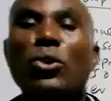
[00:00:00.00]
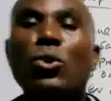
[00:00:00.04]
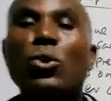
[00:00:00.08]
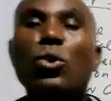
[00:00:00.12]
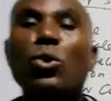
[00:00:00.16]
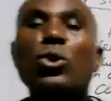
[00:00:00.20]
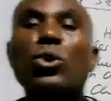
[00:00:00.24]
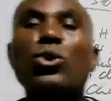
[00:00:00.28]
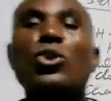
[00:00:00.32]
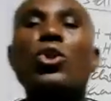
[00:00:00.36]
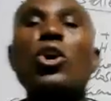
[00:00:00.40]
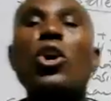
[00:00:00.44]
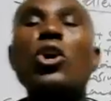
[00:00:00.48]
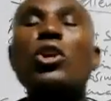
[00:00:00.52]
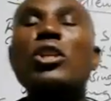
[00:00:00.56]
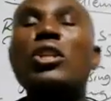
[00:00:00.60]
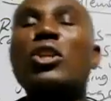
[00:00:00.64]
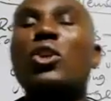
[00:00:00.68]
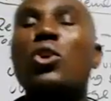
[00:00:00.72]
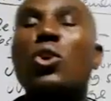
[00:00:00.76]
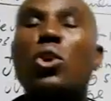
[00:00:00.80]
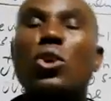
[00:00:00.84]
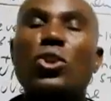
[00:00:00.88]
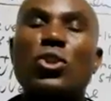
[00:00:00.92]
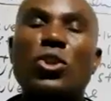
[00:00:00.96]
you
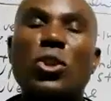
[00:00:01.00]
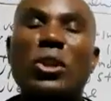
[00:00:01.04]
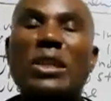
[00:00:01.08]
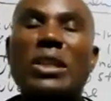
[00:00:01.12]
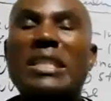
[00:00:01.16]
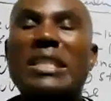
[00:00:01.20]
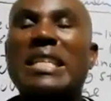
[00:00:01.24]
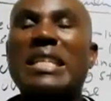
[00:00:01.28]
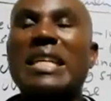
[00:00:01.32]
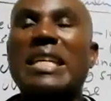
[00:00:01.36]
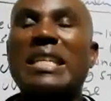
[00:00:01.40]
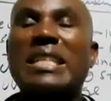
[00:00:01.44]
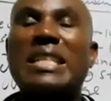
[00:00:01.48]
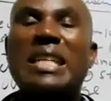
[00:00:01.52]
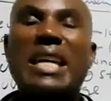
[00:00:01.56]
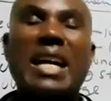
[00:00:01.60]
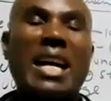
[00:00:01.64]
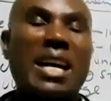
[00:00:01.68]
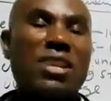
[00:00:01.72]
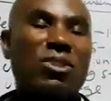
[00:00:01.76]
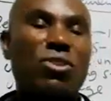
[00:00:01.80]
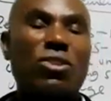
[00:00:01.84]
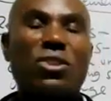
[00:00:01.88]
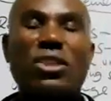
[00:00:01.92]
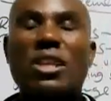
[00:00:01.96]
don't consolidate
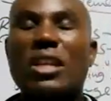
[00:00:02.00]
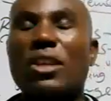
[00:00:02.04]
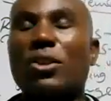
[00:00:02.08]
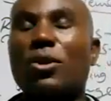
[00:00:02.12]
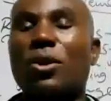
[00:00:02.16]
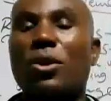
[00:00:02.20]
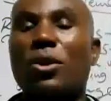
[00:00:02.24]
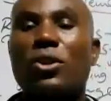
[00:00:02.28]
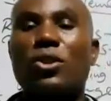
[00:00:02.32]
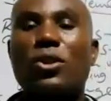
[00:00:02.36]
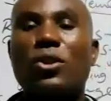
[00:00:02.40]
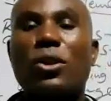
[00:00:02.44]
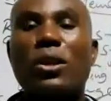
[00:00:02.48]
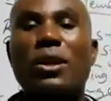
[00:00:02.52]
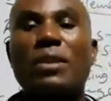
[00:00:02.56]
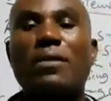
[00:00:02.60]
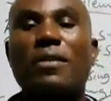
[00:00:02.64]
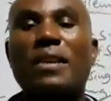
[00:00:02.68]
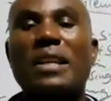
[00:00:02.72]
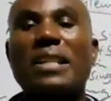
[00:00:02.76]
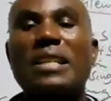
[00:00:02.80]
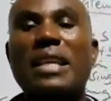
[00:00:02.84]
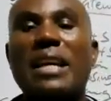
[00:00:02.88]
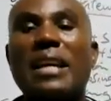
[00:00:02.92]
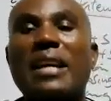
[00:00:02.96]
associate or joint
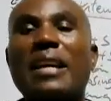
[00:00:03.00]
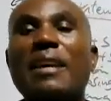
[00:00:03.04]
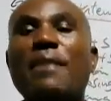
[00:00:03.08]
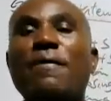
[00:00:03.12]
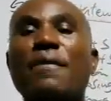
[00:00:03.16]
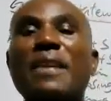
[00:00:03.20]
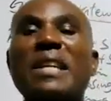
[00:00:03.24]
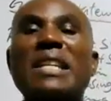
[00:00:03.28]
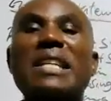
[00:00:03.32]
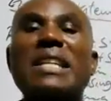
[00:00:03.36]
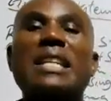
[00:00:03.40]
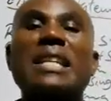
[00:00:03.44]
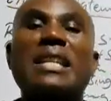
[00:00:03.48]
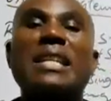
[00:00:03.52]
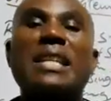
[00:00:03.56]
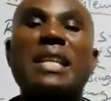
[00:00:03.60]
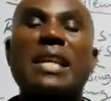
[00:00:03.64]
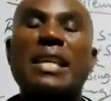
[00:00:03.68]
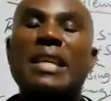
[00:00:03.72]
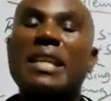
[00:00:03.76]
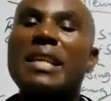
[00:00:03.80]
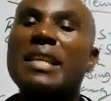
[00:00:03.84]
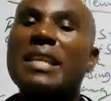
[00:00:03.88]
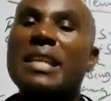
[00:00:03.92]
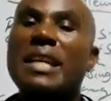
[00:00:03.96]
venture, even in
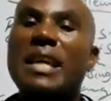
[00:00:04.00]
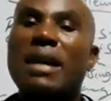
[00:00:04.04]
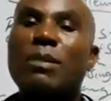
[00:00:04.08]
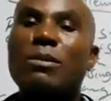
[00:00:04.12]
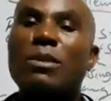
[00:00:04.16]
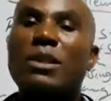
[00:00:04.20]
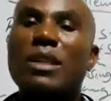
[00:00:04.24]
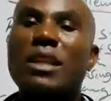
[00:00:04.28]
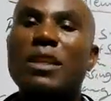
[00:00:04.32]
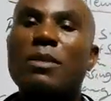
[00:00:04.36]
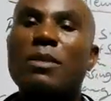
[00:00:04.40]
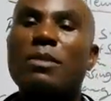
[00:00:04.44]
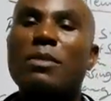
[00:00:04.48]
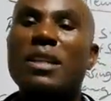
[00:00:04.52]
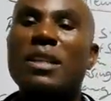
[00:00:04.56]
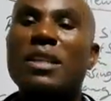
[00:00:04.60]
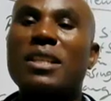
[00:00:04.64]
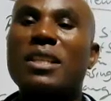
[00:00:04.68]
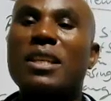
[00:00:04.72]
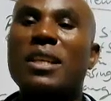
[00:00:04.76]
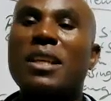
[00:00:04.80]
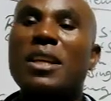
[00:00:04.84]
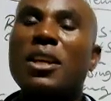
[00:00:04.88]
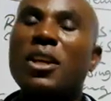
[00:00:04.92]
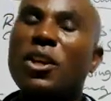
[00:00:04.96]
the income
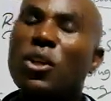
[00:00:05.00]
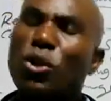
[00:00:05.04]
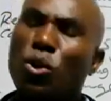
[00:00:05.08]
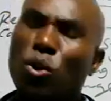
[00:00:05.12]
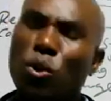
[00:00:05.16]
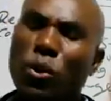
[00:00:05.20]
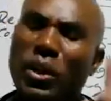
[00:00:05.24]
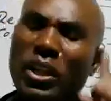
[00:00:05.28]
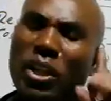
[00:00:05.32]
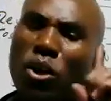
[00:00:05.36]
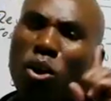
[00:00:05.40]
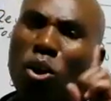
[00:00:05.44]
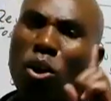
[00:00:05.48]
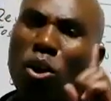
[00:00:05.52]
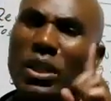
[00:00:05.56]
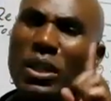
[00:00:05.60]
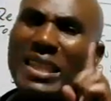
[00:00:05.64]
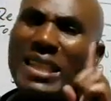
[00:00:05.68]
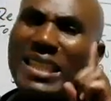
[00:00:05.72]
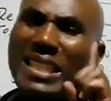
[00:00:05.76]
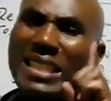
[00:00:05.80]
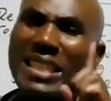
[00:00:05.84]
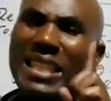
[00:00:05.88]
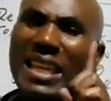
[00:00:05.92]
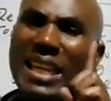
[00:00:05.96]
statement. You will
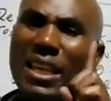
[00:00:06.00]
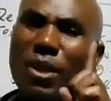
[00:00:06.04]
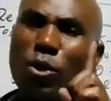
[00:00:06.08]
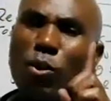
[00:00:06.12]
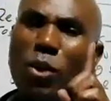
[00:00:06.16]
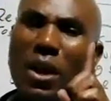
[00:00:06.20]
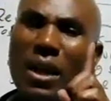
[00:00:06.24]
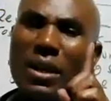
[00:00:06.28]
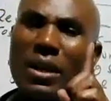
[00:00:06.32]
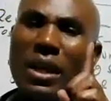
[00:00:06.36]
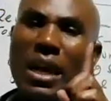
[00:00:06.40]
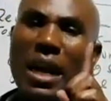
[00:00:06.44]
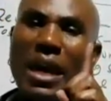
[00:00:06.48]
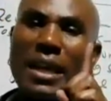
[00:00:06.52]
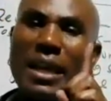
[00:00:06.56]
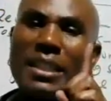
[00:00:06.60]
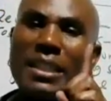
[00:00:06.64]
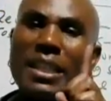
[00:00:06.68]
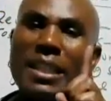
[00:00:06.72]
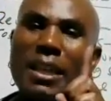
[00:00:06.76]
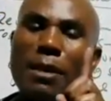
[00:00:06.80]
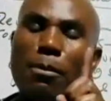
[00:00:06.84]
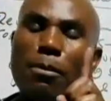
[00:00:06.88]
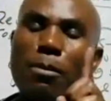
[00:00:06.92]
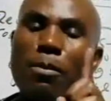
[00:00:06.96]
only take one
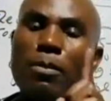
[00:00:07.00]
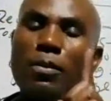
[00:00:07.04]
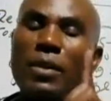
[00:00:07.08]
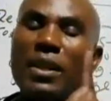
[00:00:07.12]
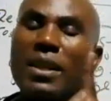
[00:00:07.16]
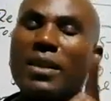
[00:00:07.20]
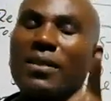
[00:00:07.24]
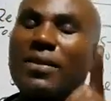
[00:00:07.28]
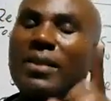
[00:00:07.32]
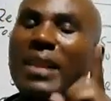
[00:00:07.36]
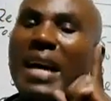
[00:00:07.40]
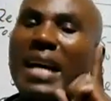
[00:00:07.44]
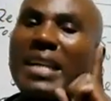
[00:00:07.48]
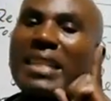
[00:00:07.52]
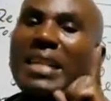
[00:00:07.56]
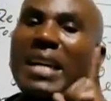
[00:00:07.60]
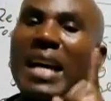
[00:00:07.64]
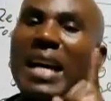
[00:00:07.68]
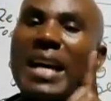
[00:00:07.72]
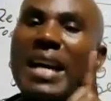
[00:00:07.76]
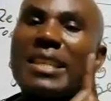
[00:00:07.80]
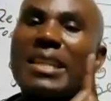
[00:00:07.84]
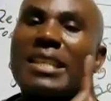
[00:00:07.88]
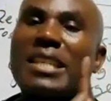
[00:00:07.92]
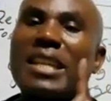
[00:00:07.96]
item.
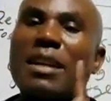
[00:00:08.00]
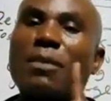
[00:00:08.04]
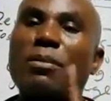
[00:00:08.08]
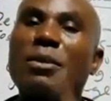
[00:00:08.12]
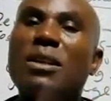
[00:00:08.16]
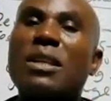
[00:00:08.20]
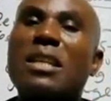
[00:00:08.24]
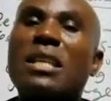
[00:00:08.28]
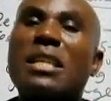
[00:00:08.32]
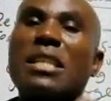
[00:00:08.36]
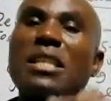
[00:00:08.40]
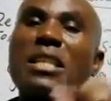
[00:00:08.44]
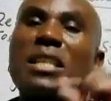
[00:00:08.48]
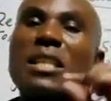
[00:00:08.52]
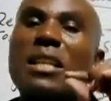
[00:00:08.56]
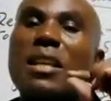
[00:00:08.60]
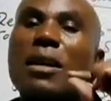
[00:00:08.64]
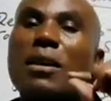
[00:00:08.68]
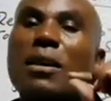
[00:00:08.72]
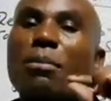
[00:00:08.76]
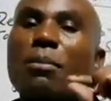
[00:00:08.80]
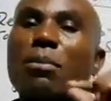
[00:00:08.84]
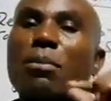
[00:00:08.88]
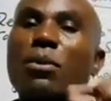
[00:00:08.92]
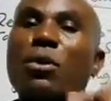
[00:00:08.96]
That item
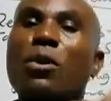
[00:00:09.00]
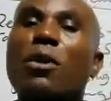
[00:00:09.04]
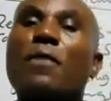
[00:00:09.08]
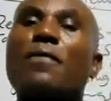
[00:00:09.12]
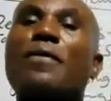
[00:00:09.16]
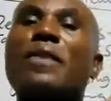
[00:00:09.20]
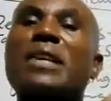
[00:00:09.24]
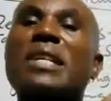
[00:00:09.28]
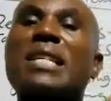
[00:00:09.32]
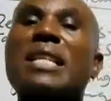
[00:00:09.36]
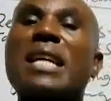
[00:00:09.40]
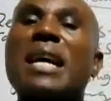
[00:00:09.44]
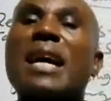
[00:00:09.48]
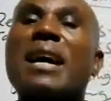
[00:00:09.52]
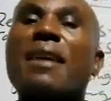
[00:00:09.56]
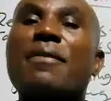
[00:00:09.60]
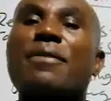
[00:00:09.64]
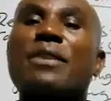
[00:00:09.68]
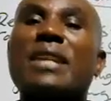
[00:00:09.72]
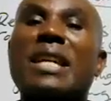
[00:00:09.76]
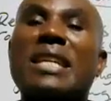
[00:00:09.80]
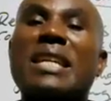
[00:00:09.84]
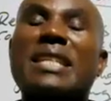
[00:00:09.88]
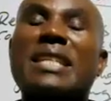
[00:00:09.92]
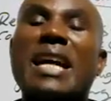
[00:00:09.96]
is profit
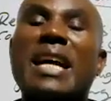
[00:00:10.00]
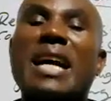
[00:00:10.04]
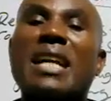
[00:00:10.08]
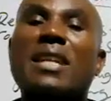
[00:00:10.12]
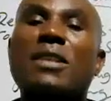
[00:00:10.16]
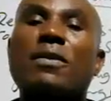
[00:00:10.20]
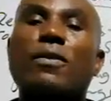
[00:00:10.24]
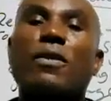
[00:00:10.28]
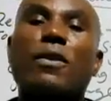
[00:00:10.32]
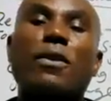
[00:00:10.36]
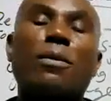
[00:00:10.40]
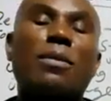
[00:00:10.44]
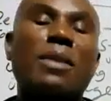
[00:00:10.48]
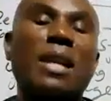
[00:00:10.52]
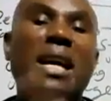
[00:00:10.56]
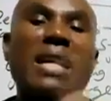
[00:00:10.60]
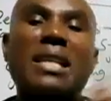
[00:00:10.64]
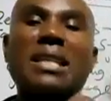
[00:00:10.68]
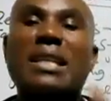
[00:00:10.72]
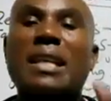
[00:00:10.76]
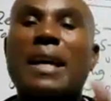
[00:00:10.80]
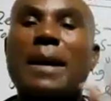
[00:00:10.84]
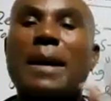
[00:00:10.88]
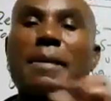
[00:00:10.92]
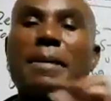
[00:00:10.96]
after tax from
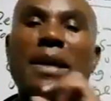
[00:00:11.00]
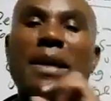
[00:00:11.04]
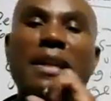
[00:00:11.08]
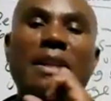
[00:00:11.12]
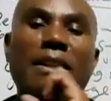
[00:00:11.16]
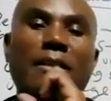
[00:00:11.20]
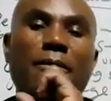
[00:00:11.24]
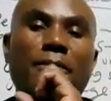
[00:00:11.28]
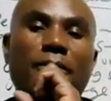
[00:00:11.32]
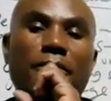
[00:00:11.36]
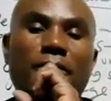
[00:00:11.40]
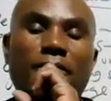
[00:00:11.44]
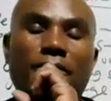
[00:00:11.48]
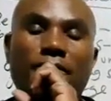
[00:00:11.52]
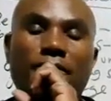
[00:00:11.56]
that company.